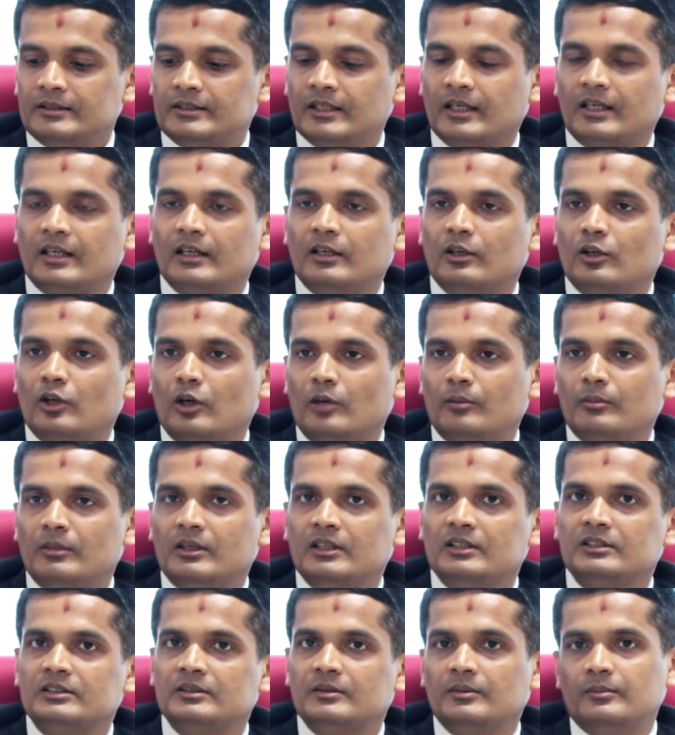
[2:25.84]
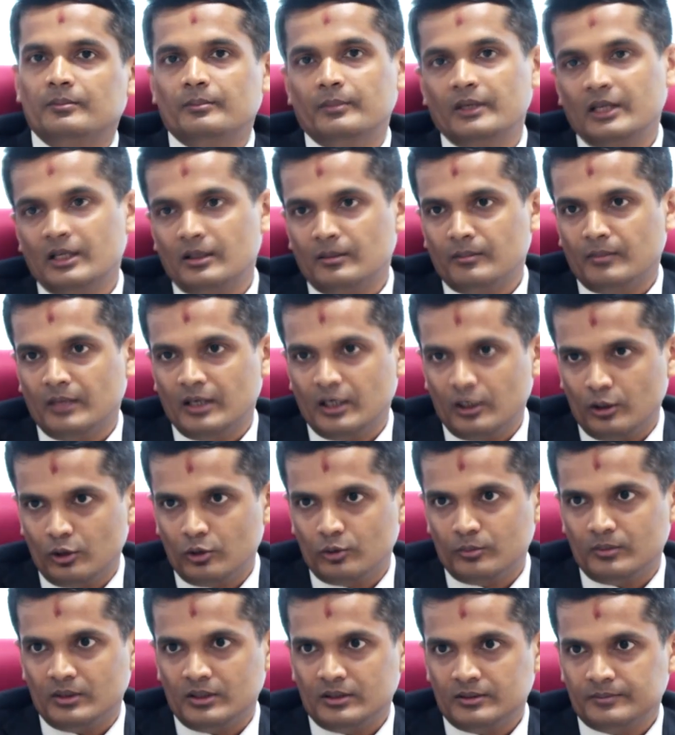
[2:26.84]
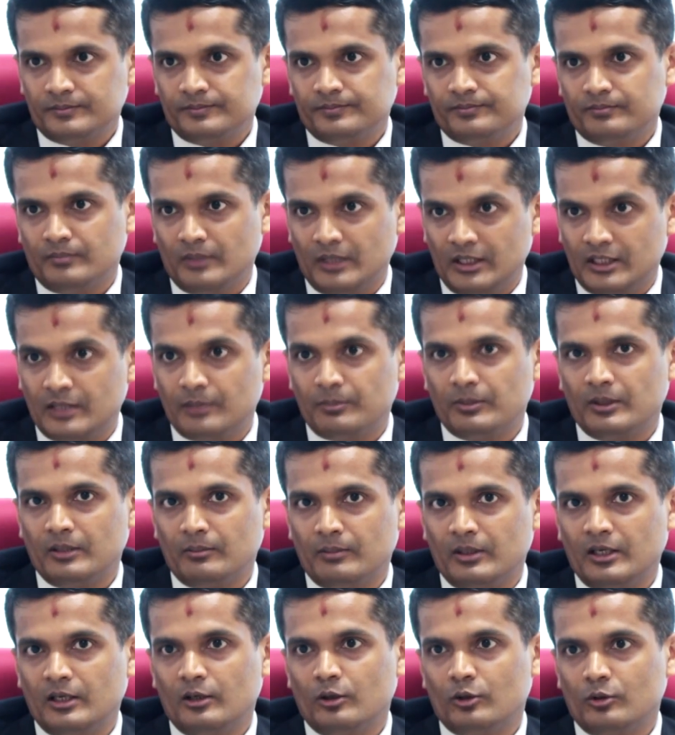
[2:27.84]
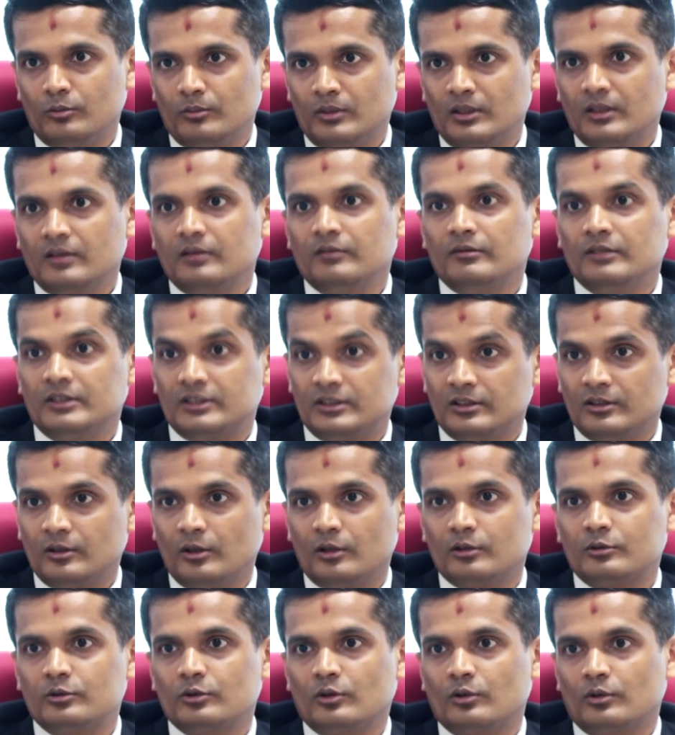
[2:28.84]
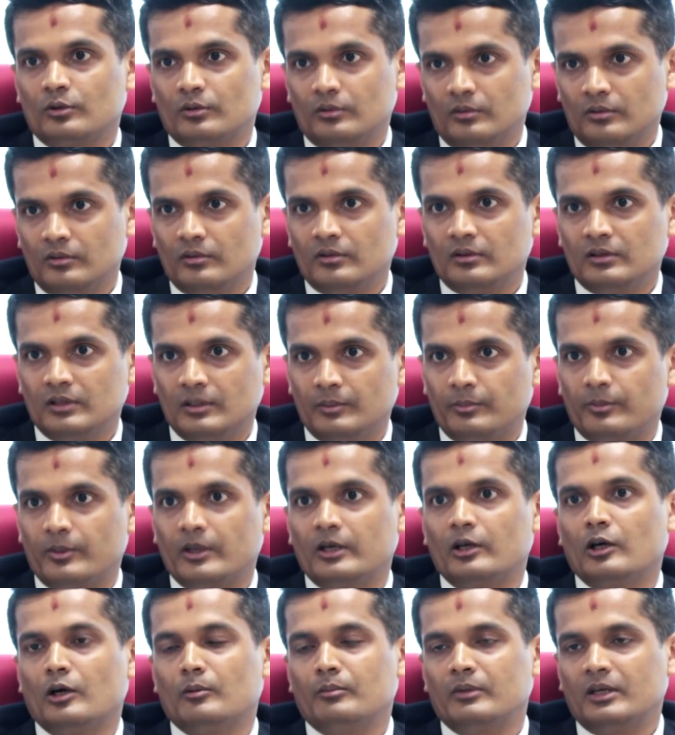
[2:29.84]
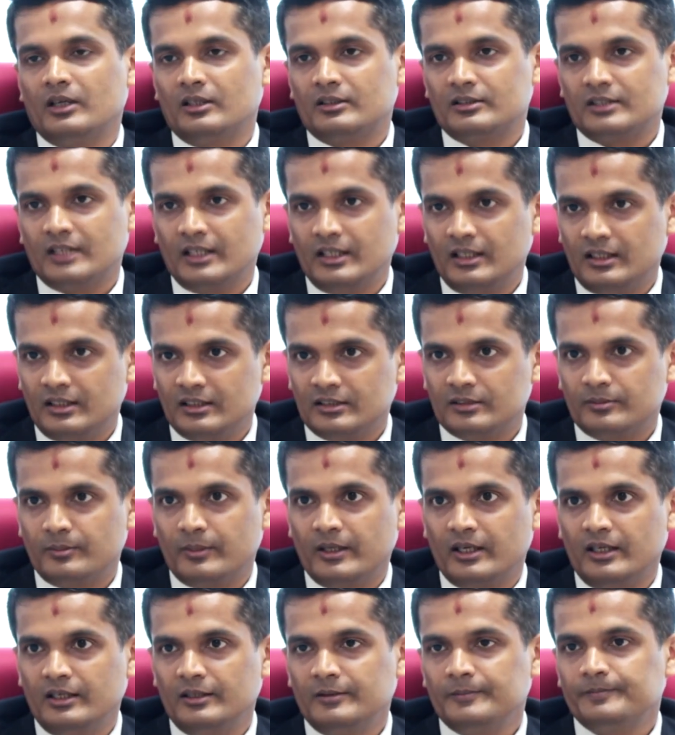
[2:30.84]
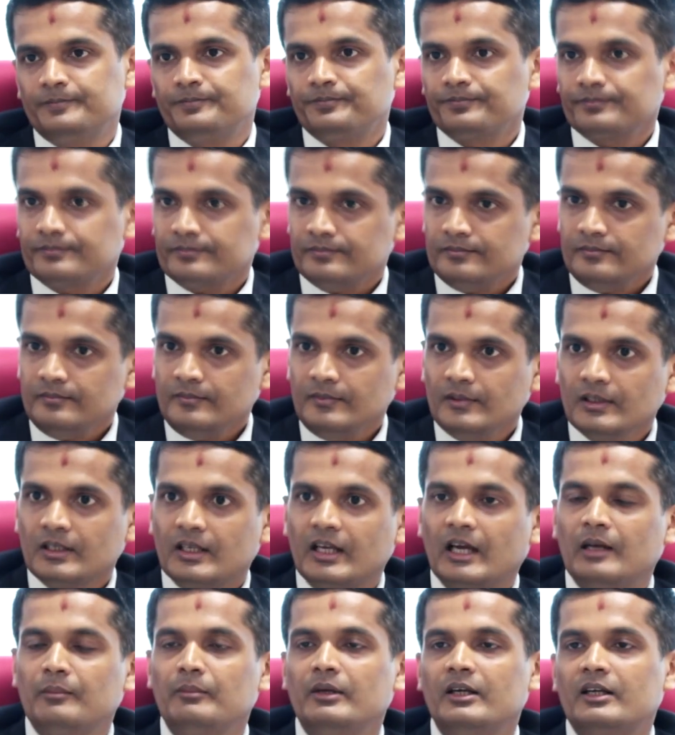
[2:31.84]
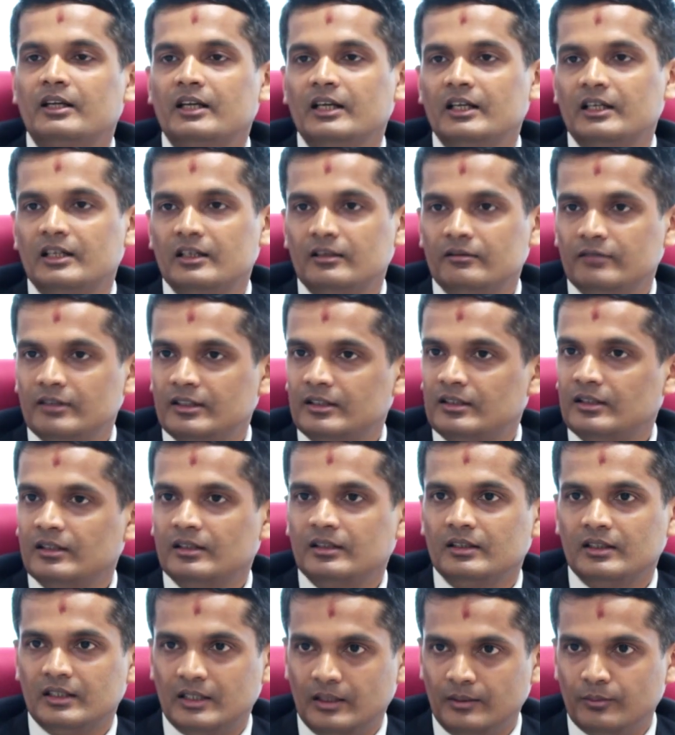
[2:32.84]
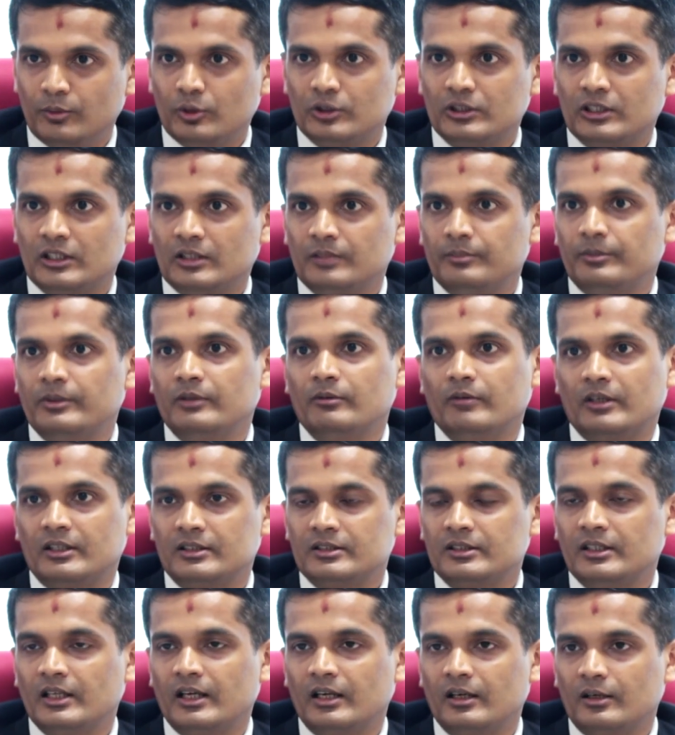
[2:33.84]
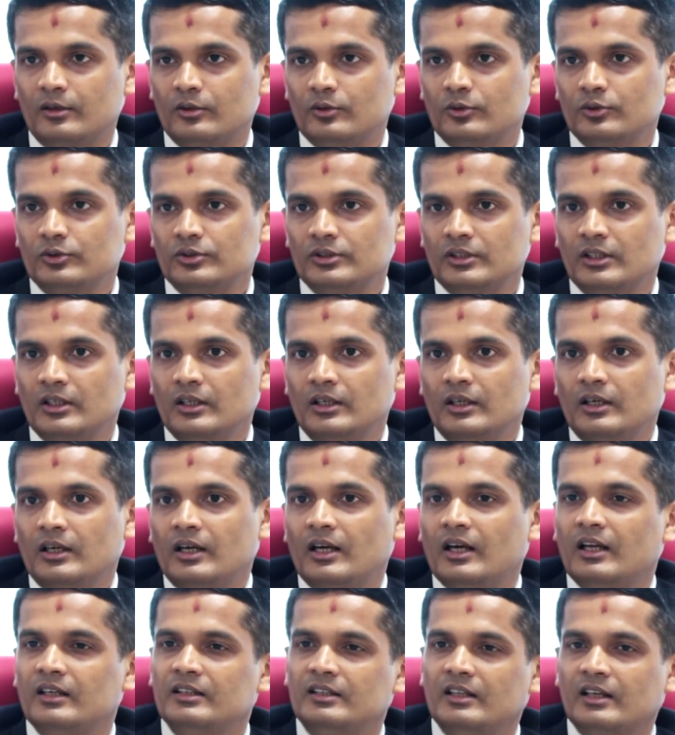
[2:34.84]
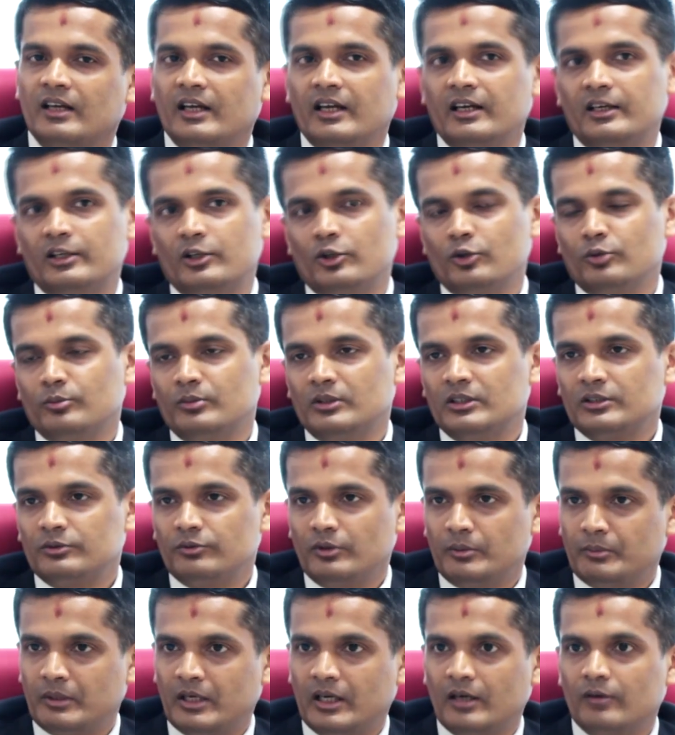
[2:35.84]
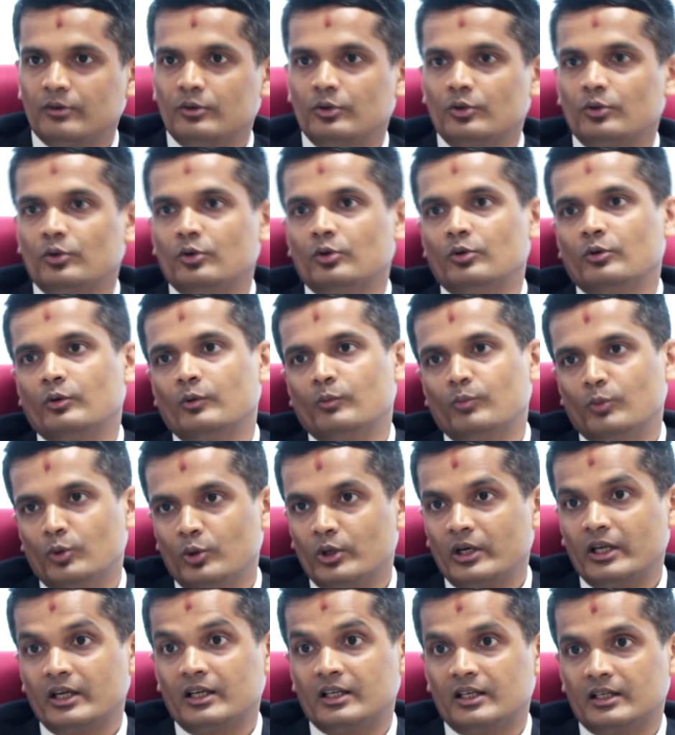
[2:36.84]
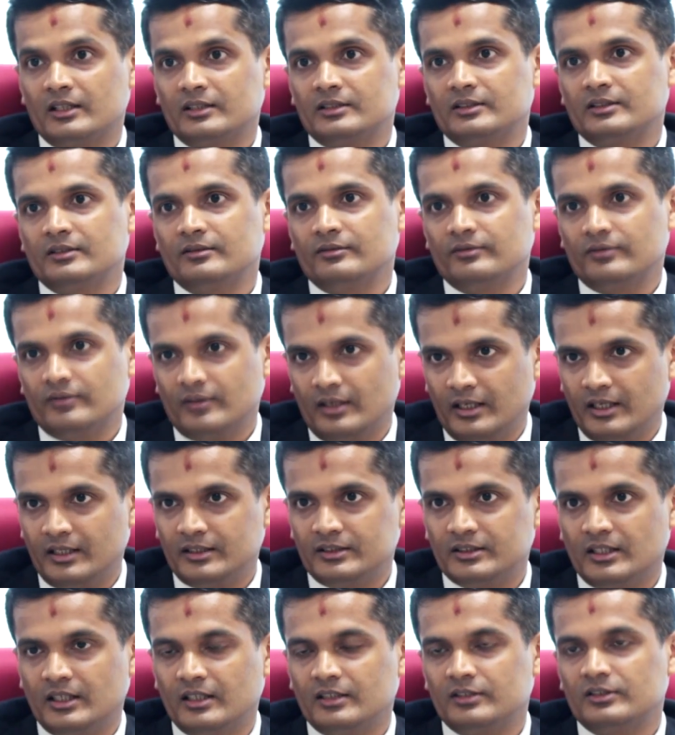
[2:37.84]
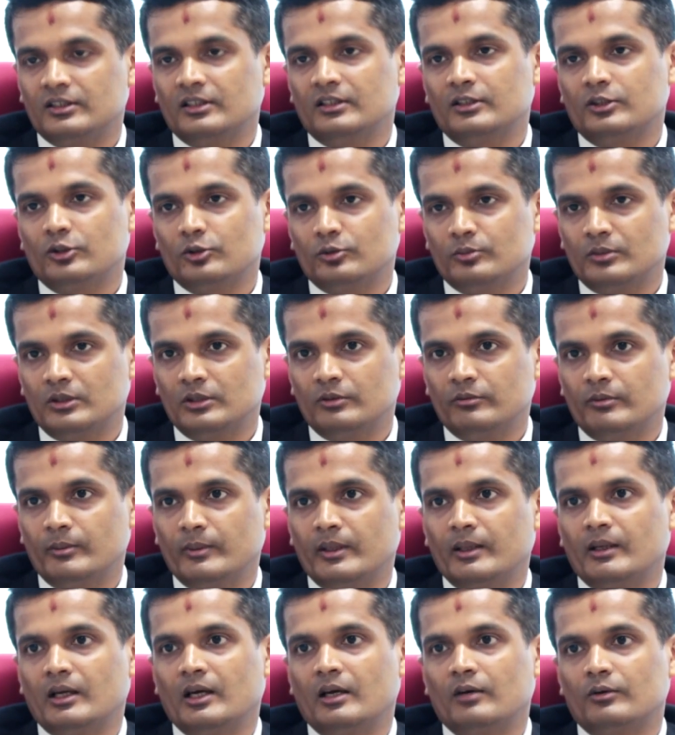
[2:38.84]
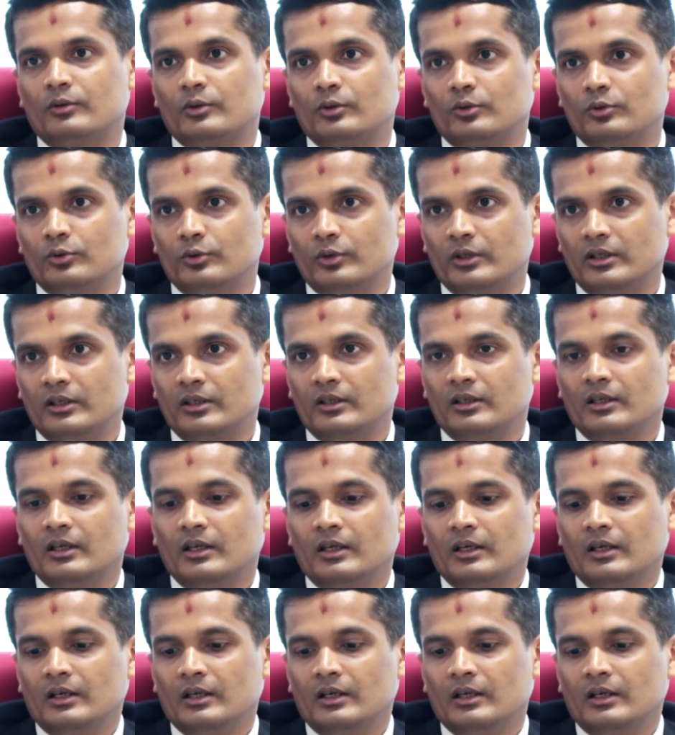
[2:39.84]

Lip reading: second commonest being myeloma, multiple myeloma, which is also the predominant site of spine, can be treated with chemotherapy once diagnosed. And the rare tumours, we may have to go more aggressive, like giant cell tumour, we may have to do an